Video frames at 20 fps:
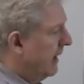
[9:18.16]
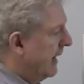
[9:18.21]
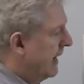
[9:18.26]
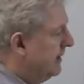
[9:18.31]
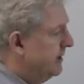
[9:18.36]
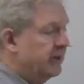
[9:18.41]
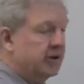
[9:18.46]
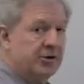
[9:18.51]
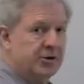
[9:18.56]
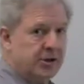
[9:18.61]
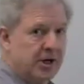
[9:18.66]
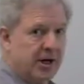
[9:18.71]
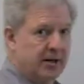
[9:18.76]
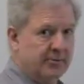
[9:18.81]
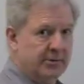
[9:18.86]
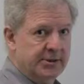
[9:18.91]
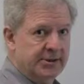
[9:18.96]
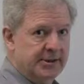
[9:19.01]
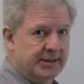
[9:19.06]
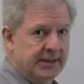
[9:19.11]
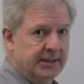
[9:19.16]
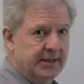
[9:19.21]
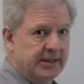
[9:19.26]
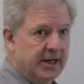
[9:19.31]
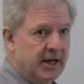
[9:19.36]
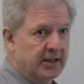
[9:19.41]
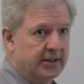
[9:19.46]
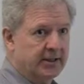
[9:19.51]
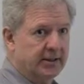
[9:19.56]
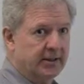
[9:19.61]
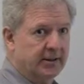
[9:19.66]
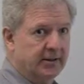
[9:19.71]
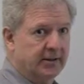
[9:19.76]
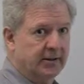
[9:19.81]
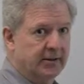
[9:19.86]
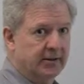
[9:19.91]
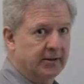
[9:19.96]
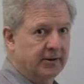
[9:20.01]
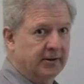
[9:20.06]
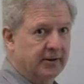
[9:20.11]
And their job is then done.
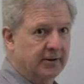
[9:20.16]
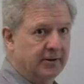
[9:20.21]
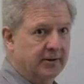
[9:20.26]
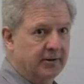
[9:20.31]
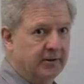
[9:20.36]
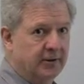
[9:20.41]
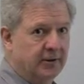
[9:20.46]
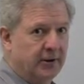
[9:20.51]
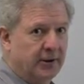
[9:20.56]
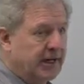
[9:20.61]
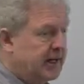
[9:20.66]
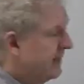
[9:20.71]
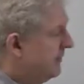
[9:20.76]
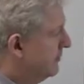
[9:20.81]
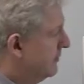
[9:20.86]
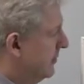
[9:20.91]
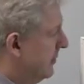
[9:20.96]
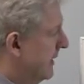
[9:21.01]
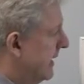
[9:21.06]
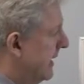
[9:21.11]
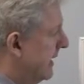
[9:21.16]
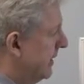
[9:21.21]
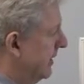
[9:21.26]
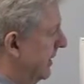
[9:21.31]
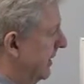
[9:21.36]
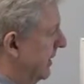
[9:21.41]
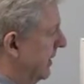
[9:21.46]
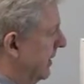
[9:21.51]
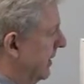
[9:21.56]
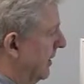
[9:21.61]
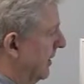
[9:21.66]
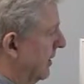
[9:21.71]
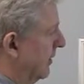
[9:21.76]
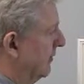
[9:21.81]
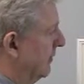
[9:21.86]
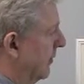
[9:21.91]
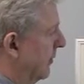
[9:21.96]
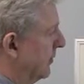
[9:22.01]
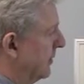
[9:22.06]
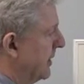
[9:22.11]
After that,
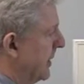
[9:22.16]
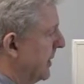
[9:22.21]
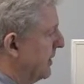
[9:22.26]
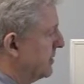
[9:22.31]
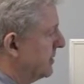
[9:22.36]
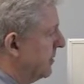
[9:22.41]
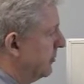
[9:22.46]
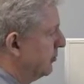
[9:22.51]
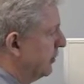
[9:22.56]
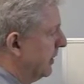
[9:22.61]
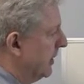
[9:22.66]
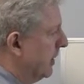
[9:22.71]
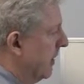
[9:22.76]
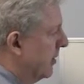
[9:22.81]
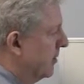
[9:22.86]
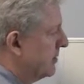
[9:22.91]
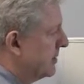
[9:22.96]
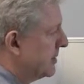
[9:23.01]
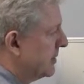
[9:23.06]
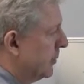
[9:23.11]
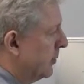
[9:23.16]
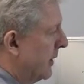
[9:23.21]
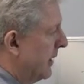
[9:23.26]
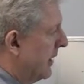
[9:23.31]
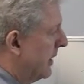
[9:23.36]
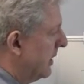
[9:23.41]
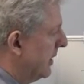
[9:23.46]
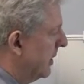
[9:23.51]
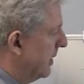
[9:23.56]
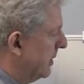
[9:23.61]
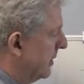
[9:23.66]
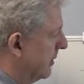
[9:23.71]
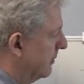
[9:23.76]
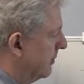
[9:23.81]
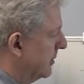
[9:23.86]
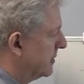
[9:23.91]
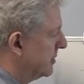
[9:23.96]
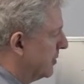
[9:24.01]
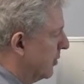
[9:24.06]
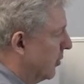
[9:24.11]
the photon simply goes the way that
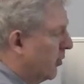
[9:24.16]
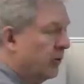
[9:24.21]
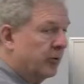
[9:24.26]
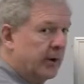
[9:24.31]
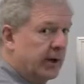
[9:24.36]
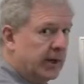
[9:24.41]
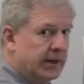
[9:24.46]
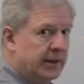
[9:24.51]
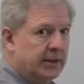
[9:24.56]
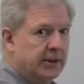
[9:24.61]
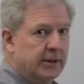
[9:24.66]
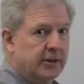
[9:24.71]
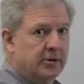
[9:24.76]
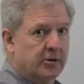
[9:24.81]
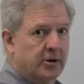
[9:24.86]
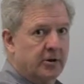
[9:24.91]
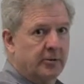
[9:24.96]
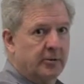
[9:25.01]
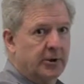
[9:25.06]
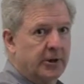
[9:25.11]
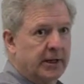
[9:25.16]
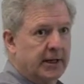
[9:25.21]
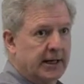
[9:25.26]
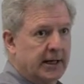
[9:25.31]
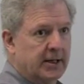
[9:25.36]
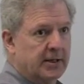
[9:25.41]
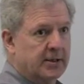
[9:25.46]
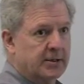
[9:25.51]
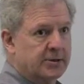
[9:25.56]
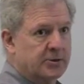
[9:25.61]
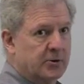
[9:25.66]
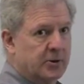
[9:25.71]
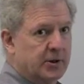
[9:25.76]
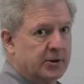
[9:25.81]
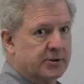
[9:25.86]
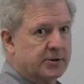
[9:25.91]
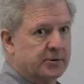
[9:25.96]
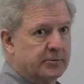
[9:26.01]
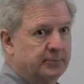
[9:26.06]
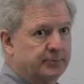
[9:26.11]
was already determined at the
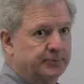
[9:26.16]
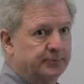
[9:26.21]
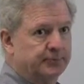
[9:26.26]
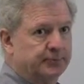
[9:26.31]
source.